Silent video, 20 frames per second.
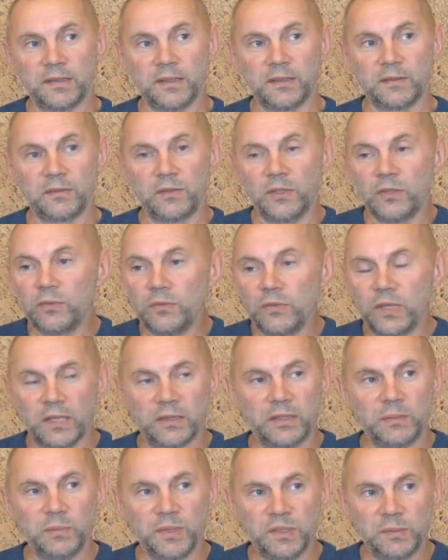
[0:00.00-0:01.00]
He stands
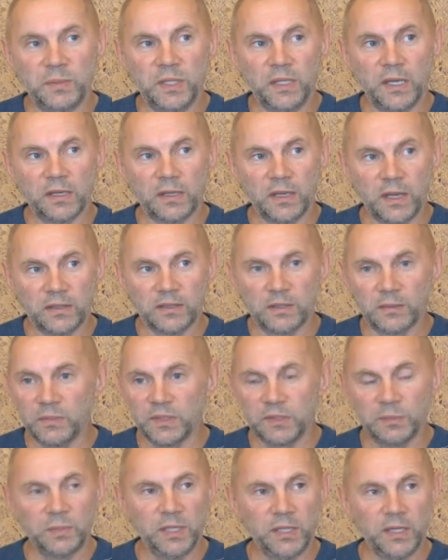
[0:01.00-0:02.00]
in the lift and he
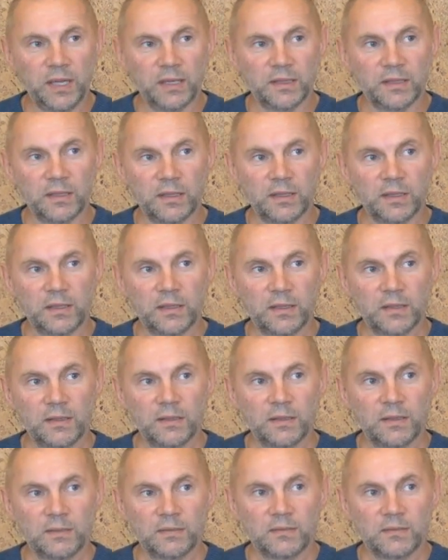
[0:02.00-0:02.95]
hears this voice.